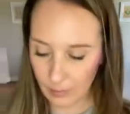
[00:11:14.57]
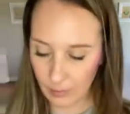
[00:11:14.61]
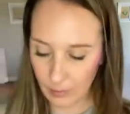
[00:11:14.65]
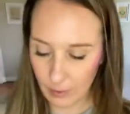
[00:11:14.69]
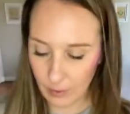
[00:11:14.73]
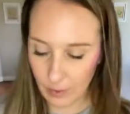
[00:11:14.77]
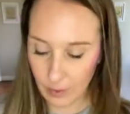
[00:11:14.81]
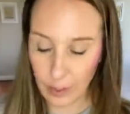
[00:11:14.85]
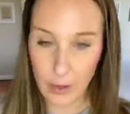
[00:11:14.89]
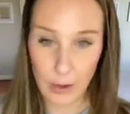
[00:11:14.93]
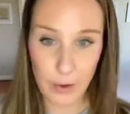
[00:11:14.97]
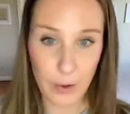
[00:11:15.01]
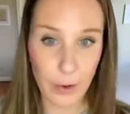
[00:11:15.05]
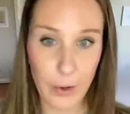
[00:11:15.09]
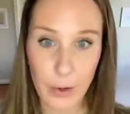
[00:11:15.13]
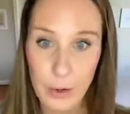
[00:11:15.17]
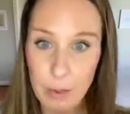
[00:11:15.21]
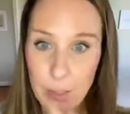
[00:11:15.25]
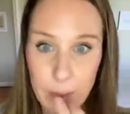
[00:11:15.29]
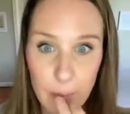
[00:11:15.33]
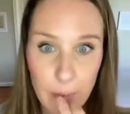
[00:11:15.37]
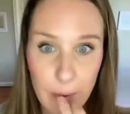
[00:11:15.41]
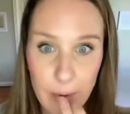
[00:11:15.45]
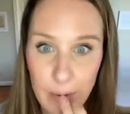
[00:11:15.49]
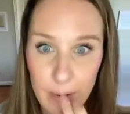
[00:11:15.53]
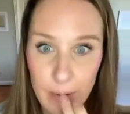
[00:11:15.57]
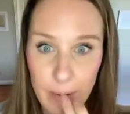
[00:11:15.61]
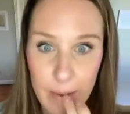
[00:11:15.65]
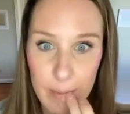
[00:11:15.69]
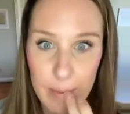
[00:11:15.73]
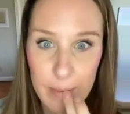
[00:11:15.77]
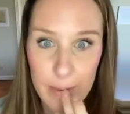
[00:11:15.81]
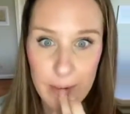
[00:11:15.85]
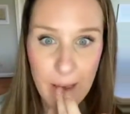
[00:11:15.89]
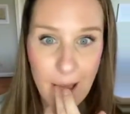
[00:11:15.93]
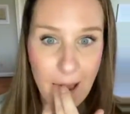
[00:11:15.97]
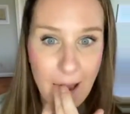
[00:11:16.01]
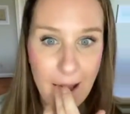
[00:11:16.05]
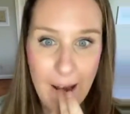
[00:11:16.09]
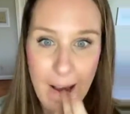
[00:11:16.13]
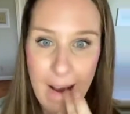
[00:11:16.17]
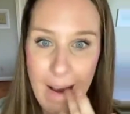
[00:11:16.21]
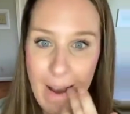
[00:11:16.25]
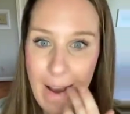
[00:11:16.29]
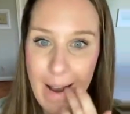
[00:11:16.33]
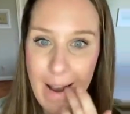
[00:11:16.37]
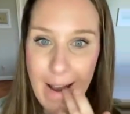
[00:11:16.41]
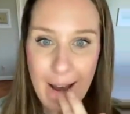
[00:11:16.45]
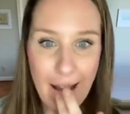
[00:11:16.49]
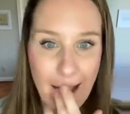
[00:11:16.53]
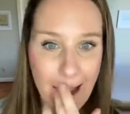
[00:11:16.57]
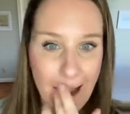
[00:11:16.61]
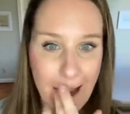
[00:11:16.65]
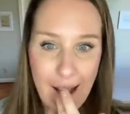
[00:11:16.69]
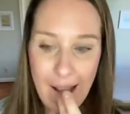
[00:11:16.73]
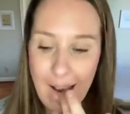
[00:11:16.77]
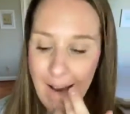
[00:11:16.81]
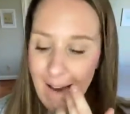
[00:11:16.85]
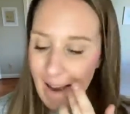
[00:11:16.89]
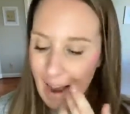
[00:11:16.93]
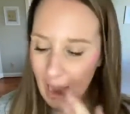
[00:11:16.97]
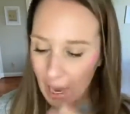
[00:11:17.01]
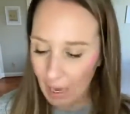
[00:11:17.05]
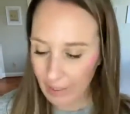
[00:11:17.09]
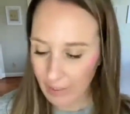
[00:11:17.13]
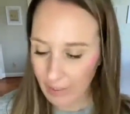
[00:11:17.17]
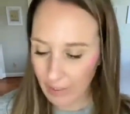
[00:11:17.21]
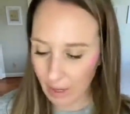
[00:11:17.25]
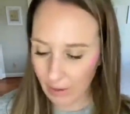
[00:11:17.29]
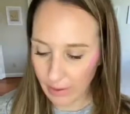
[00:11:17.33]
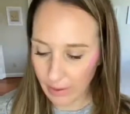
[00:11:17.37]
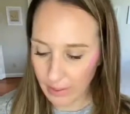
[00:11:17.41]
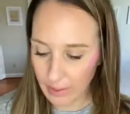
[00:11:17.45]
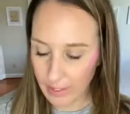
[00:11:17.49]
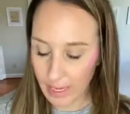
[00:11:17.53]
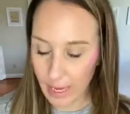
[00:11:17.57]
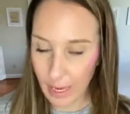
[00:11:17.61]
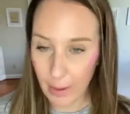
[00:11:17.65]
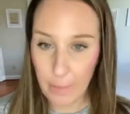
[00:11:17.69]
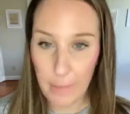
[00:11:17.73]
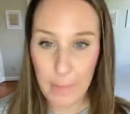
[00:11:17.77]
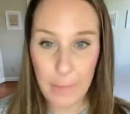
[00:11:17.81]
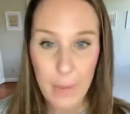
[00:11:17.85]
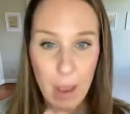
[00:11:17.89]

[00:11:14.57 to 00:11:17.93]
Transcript: And you can use them on your lips. It's all the same.